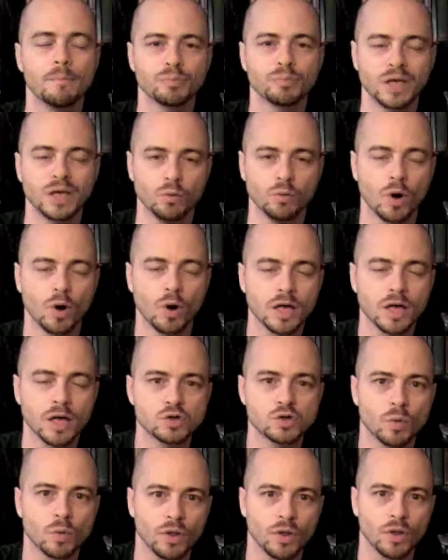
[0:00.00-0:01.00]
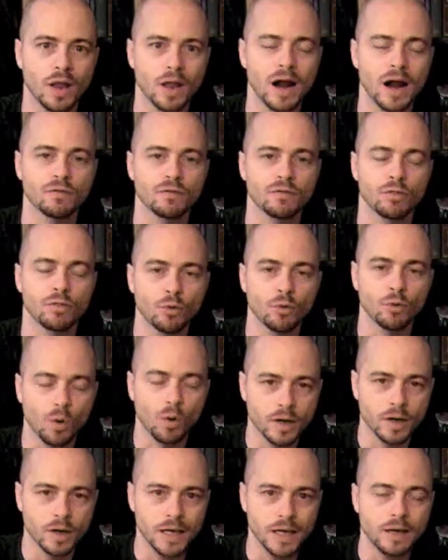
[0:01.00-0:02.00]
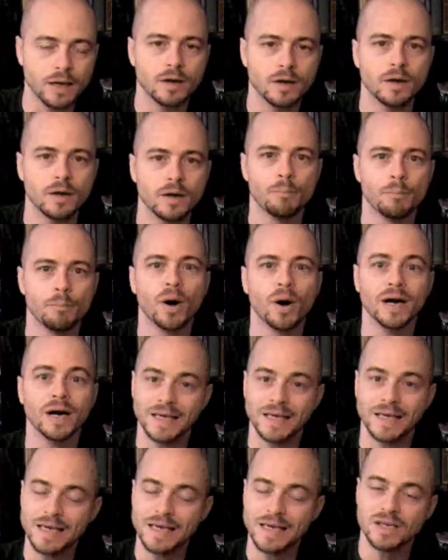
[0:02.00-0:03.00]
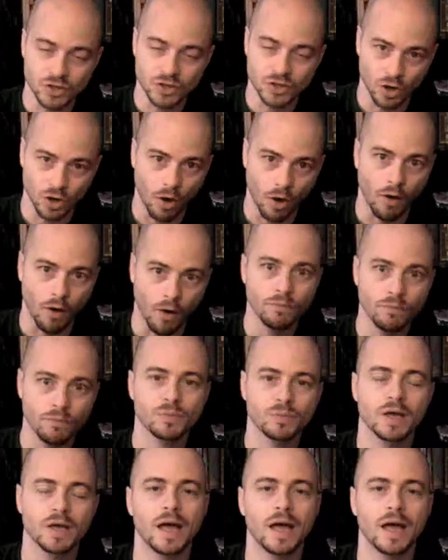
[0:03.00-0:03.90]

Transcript: He runs with a lot of authority, but he is tall.